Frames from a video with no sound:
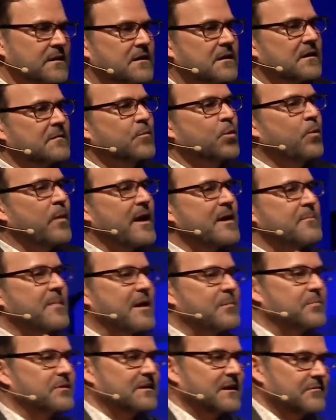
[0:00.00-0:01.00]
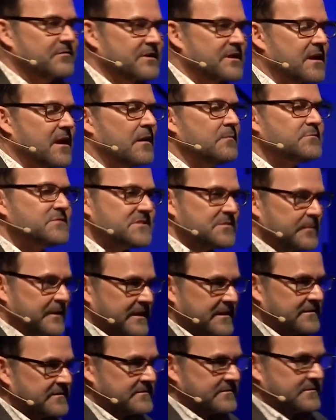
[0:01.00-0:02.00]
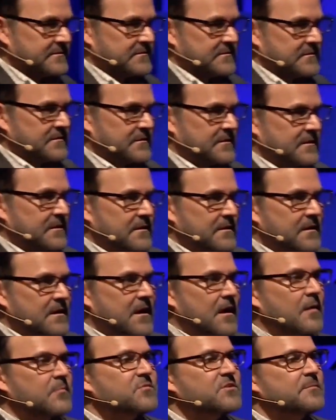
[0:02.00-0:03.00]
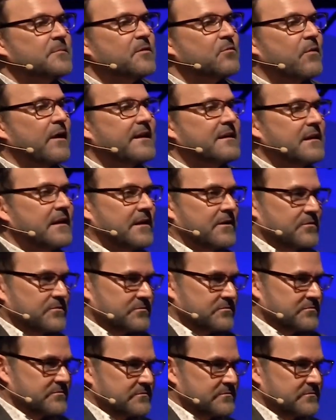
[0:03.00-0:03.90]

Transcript: Come away, my beloved. Come to me. Come to me right now.